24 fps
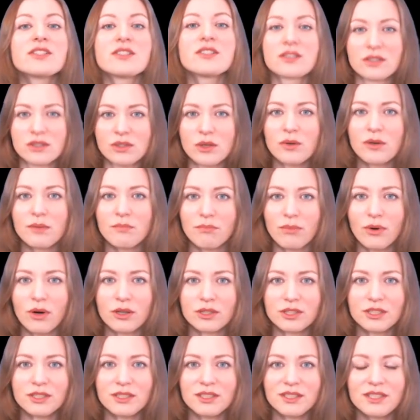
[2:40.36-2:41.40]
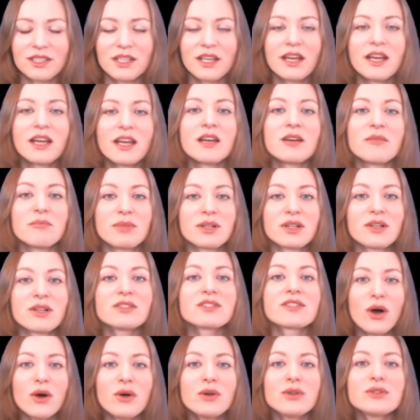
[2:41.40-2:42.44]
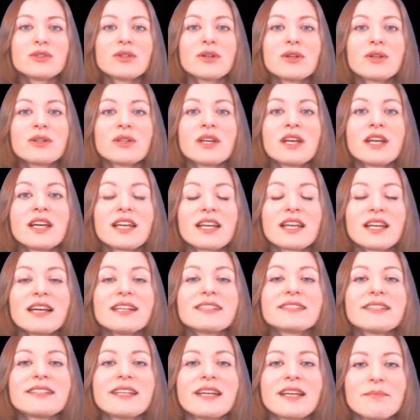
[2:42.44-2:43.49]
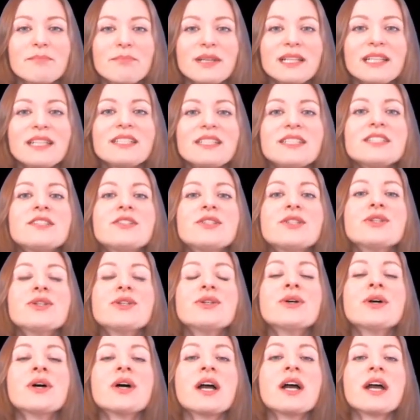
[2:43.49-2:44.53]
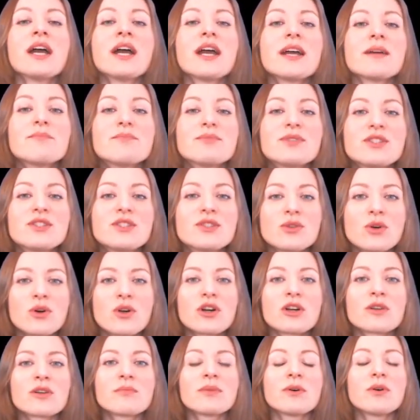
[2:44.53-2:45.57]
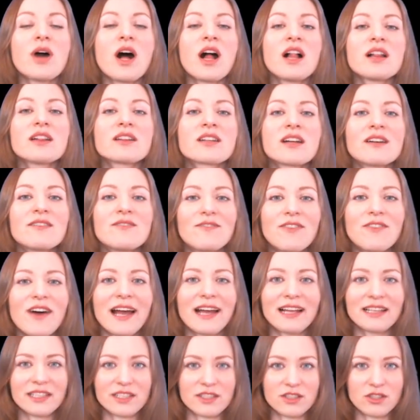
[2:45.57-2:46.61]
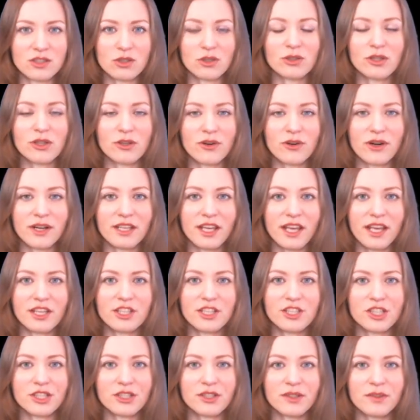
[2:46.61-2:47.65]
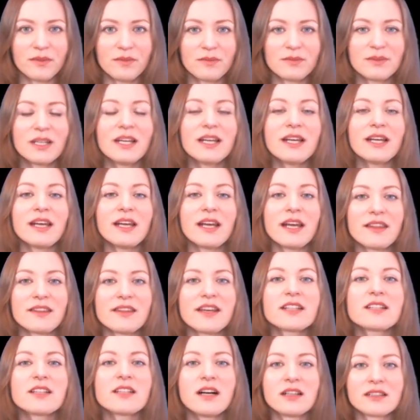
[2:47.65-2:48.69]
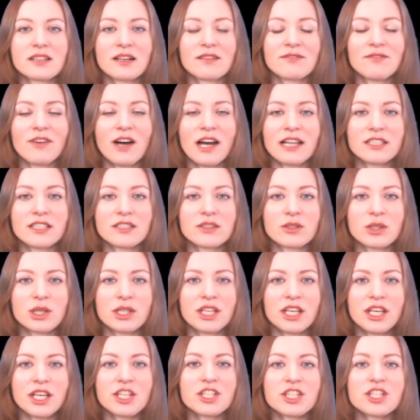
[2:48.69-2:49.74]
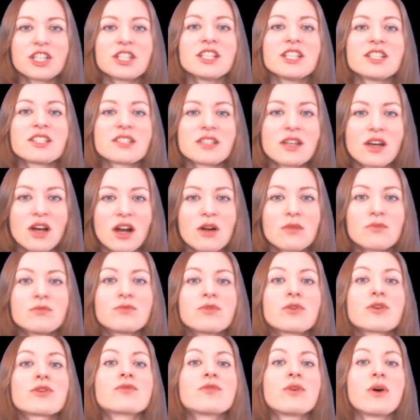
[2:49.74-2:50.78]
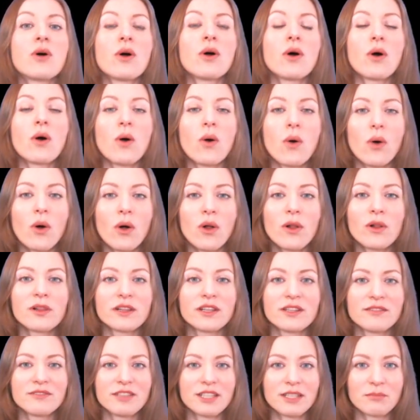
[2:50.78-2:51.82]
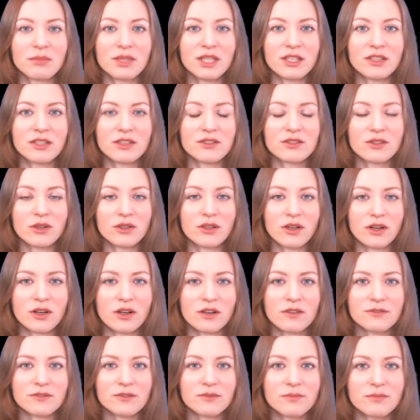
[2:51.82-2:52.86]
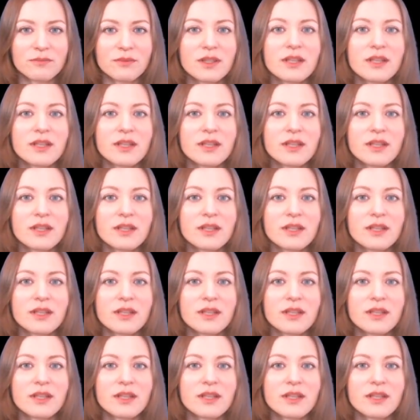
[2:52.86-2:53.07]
is so important because ozone has the ability to absorb ultraviolet solar radiation. And that ultraviolet radiation is harmful for all living beings on Earth.